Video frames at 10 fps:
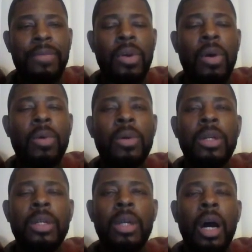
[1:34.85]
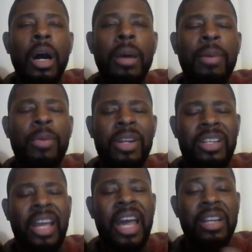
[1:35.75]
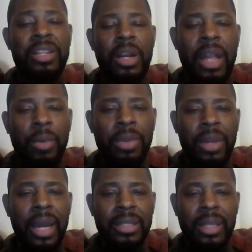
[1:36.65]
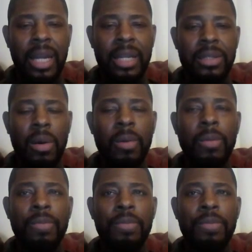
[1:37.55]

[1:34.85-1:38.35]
So I wanted to kind of share that with you guys today. So